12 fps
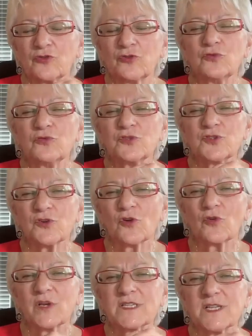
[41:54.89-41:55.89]
to
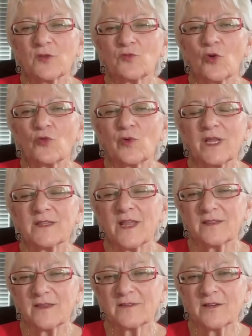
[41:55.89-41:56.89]
stories that were written
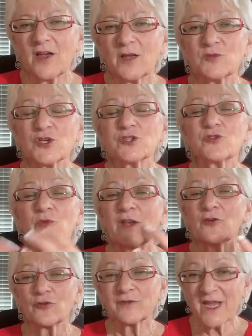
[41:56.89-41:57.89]
at the time just to
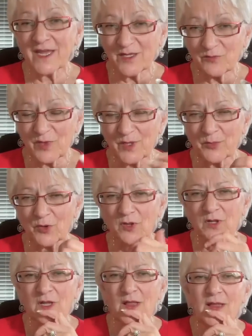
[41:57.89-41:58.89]
entertain
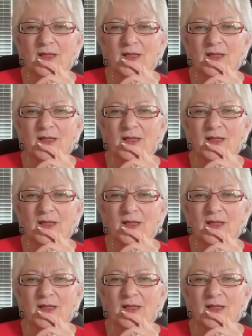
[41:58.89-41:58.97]
people.